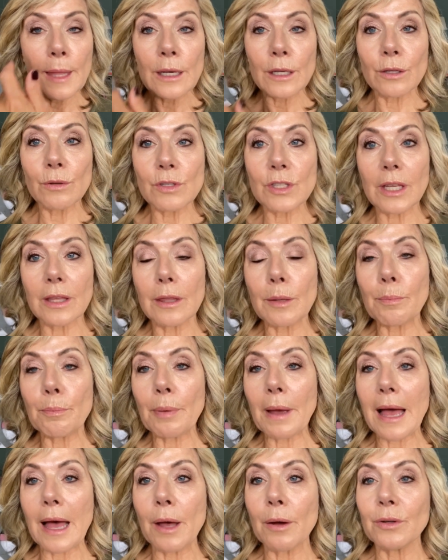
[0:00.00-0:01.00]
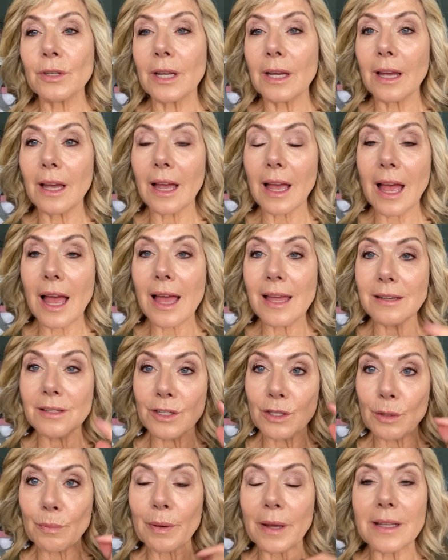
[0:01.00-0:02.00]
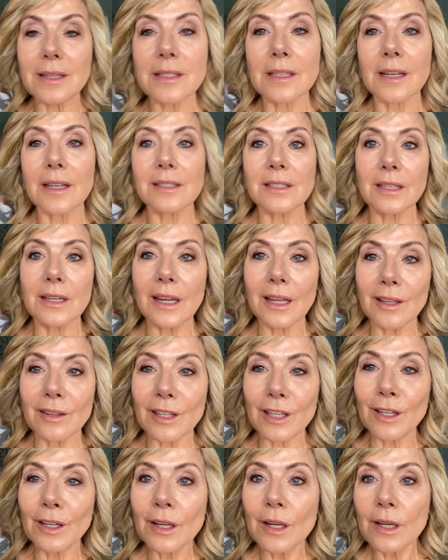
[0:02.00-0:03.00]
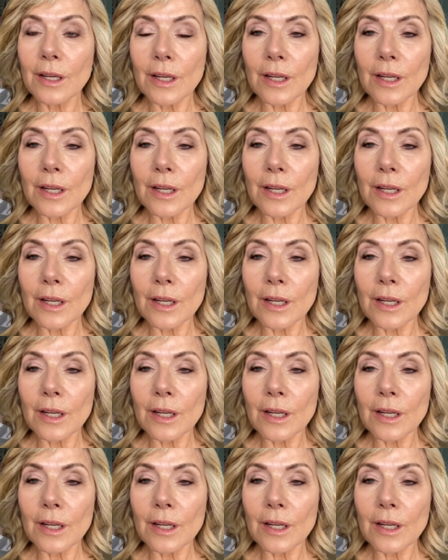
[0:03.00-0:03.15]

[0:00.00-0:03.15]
using the powder and the pencil underneath, and